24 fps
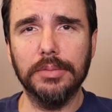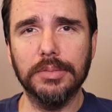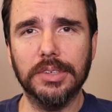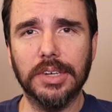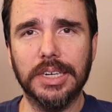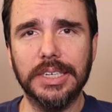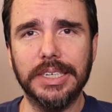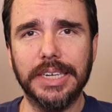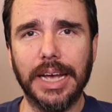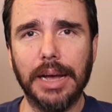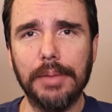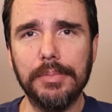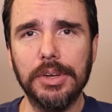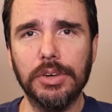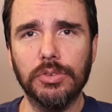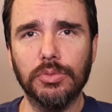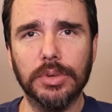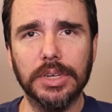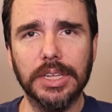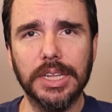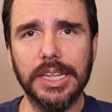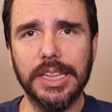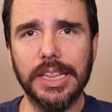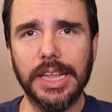on Yemen
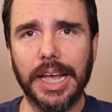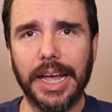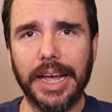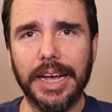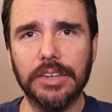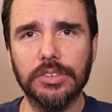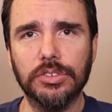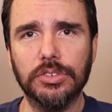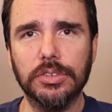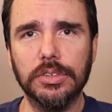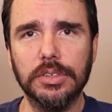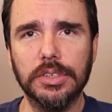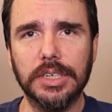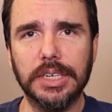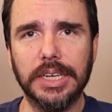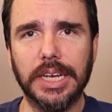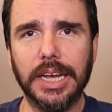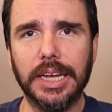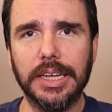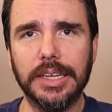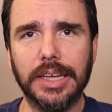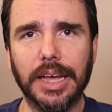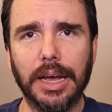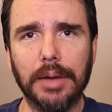really the answer to
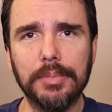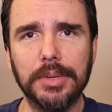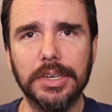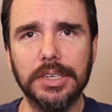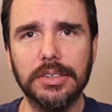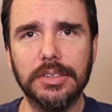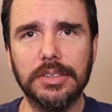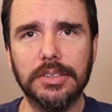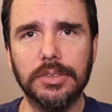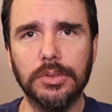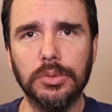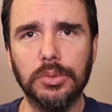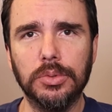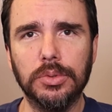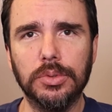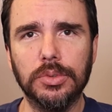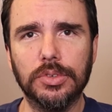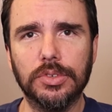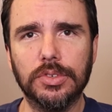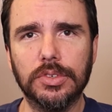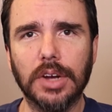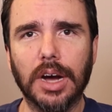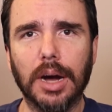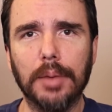get Yemen to
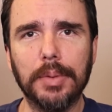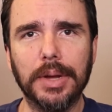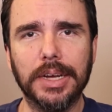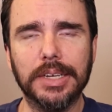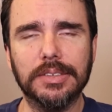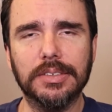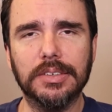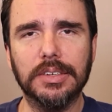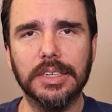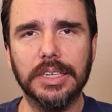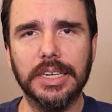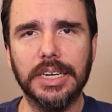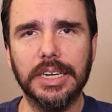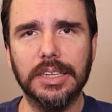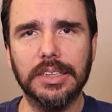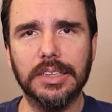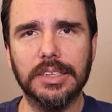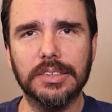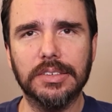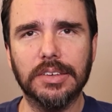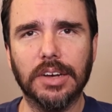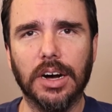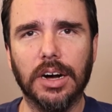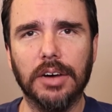stop escalating
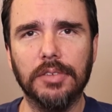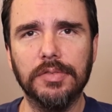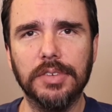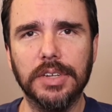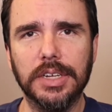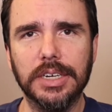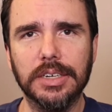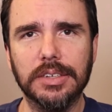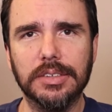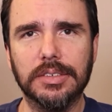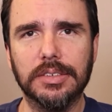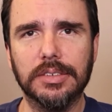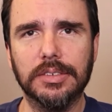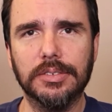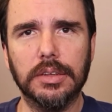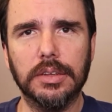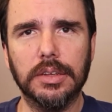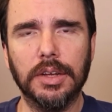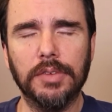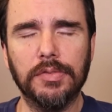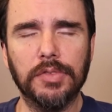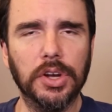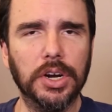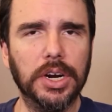this conflict?
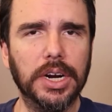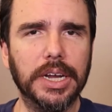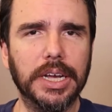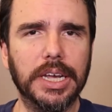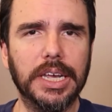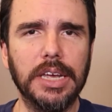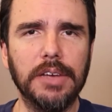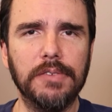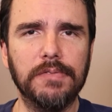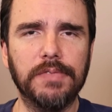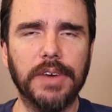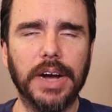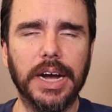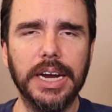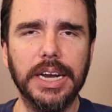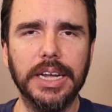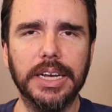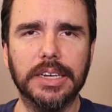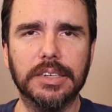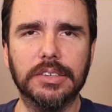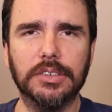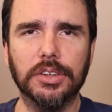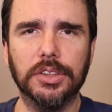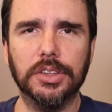If they're going to keep fighting
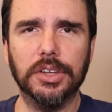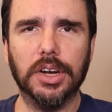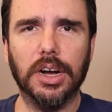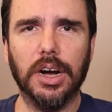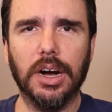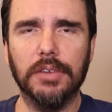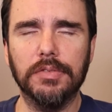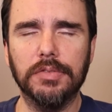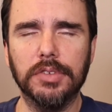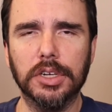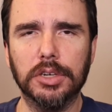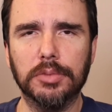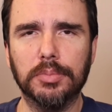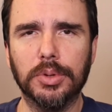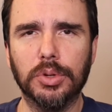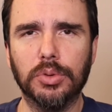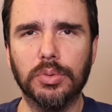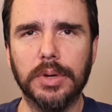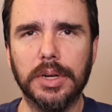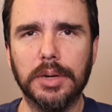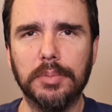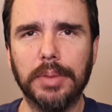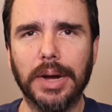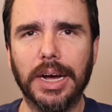until the conflict
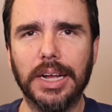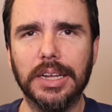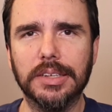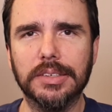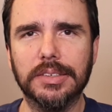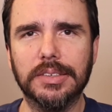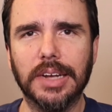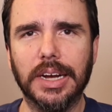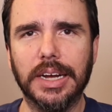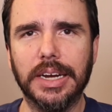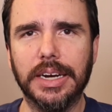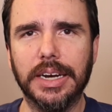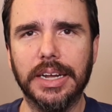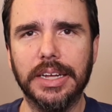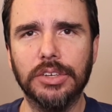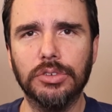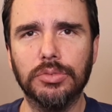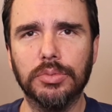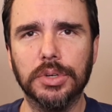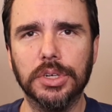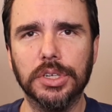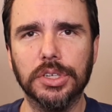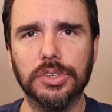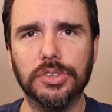between Palestine and
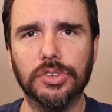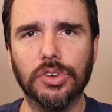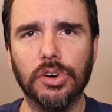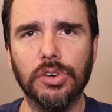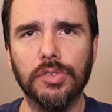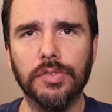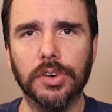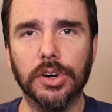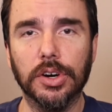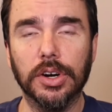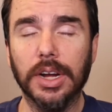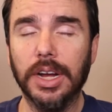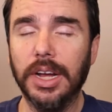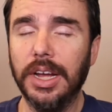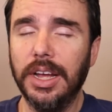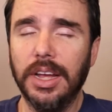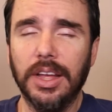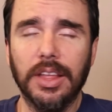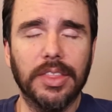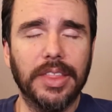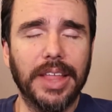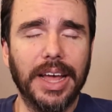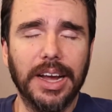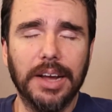Israel is over,
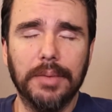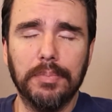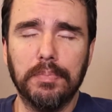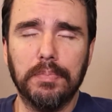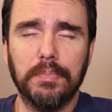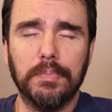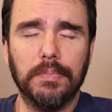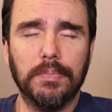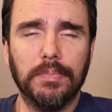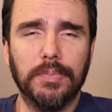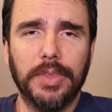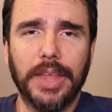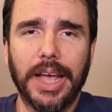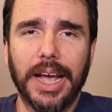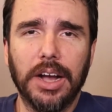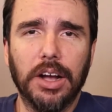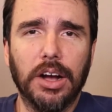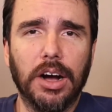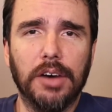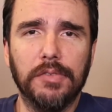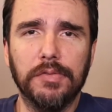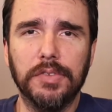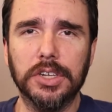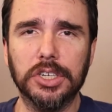that that
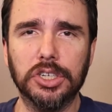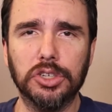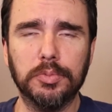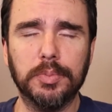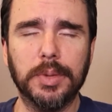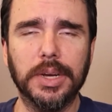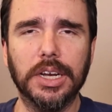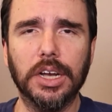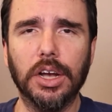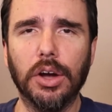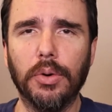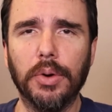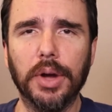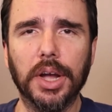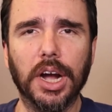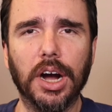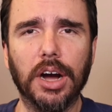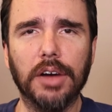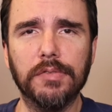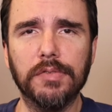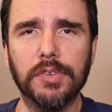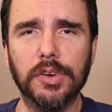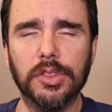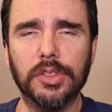conflict has been going
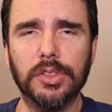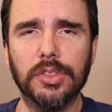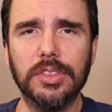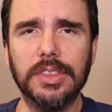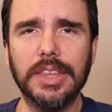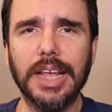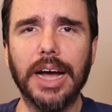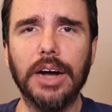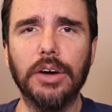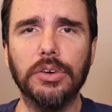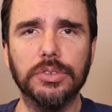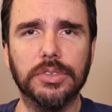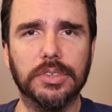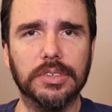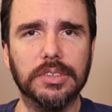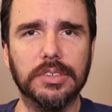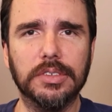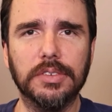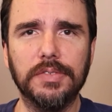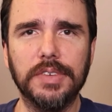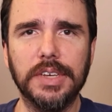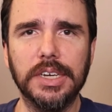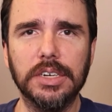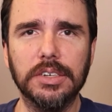on for thousands
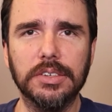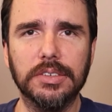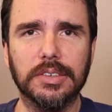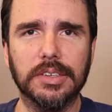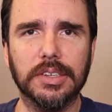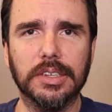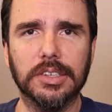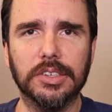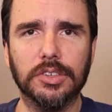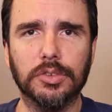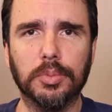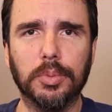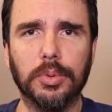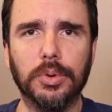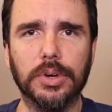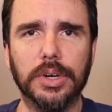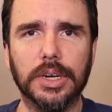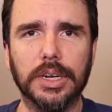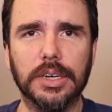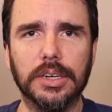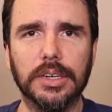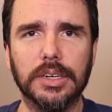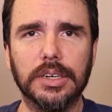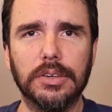of years at this
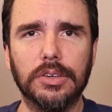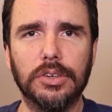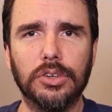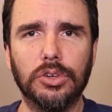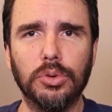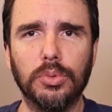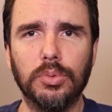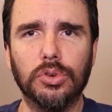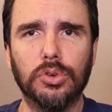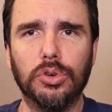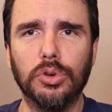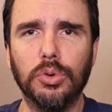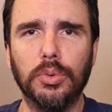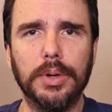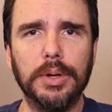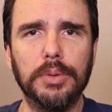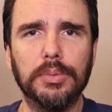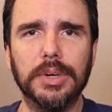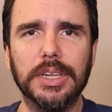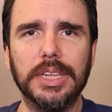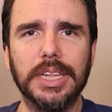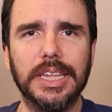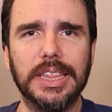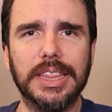point. Do, do we
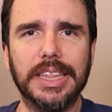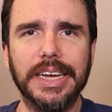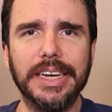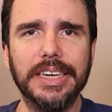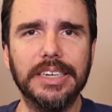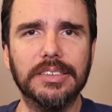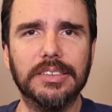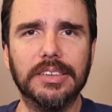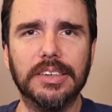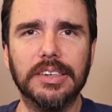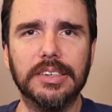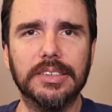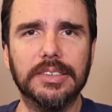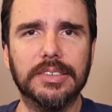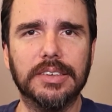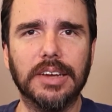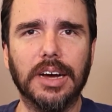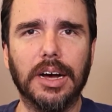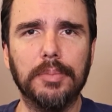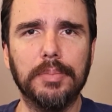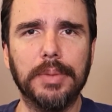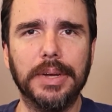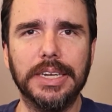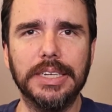really think it's going to
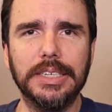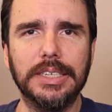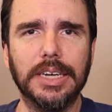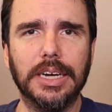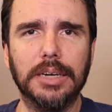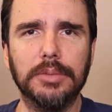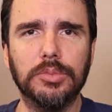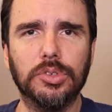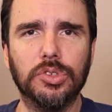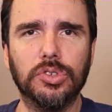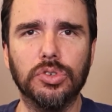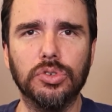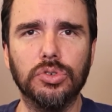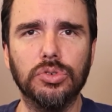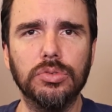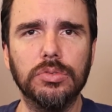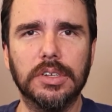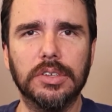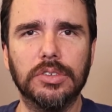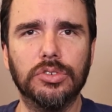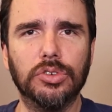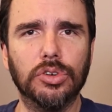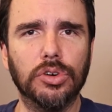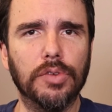stop anytime soon?
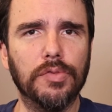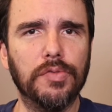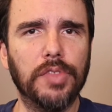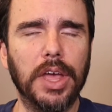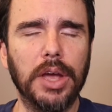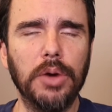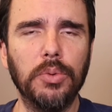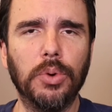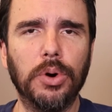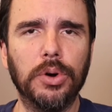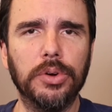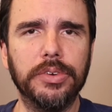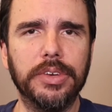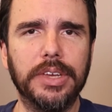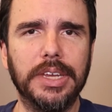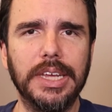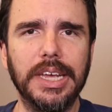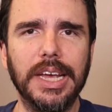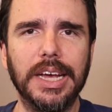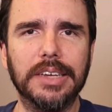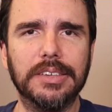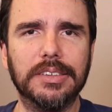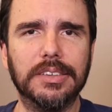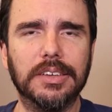So if they won't
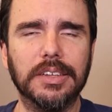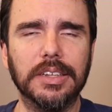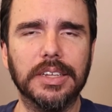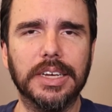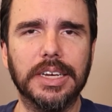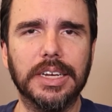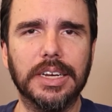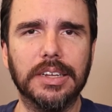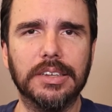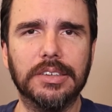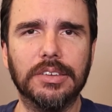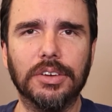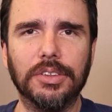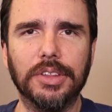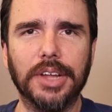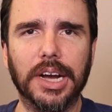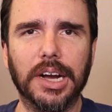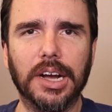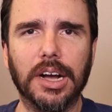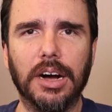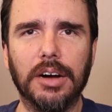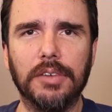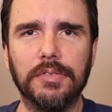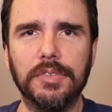de-escalate until that
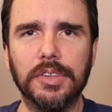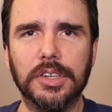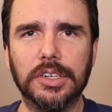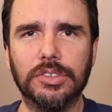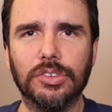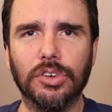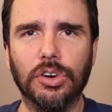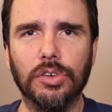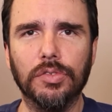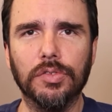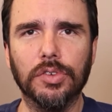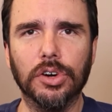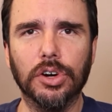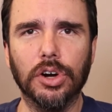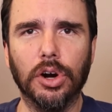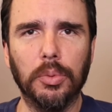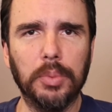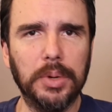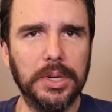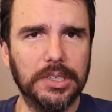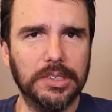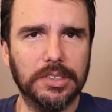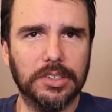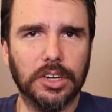conflict's over, are
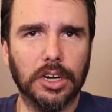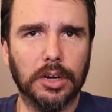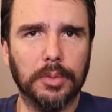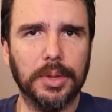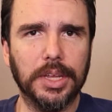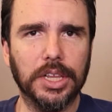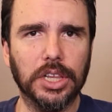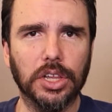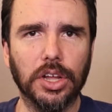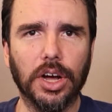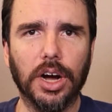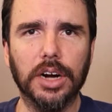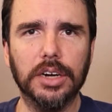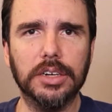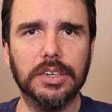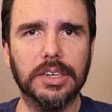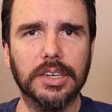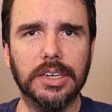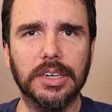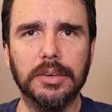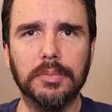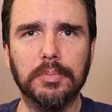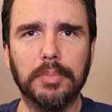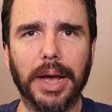we just going to be locked
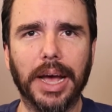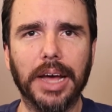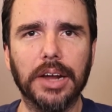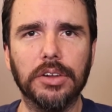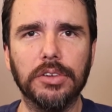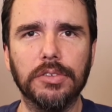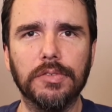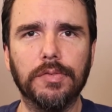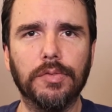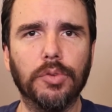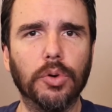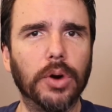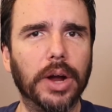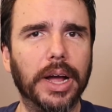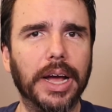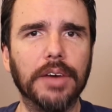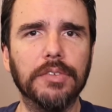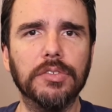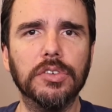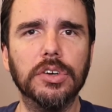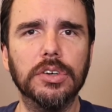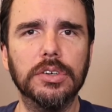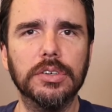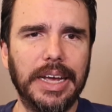in battle
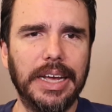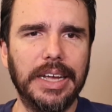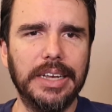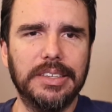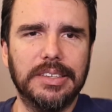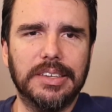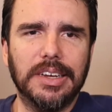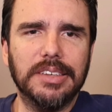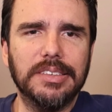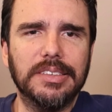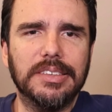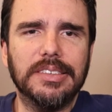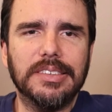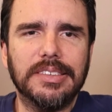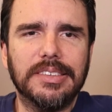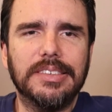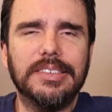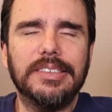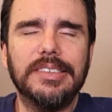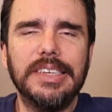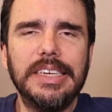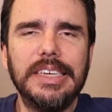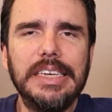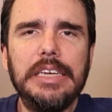forever? It doesn't
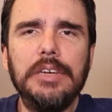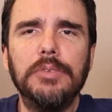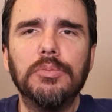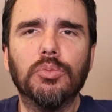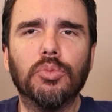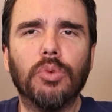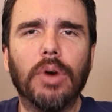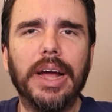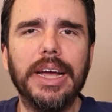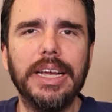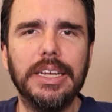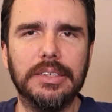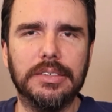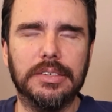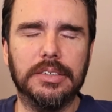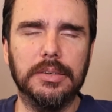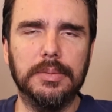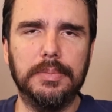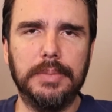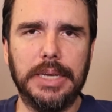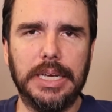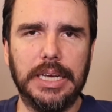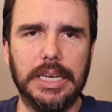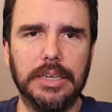seem right to
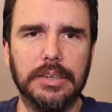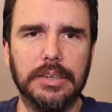me.